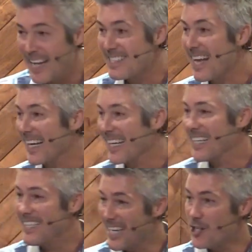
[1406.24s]
not
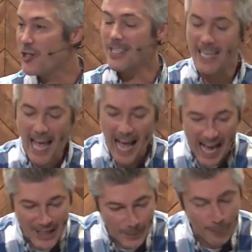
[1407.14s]
contingent
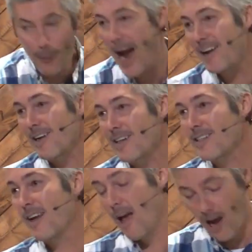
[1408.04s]
on the product
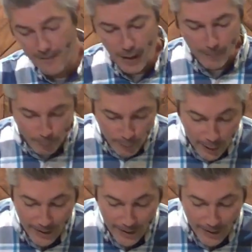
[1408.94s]
of our prayer.